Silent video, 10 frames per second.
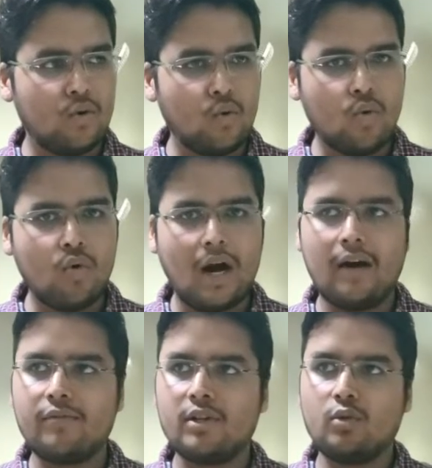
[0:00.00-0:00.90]
go
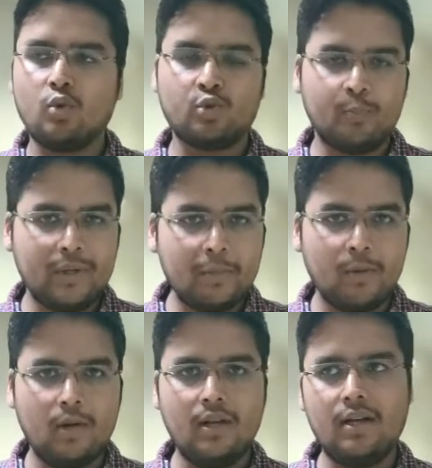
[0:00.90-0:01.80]
after those
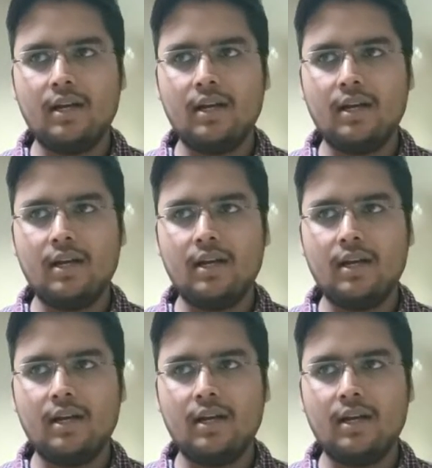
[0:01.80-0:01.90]
people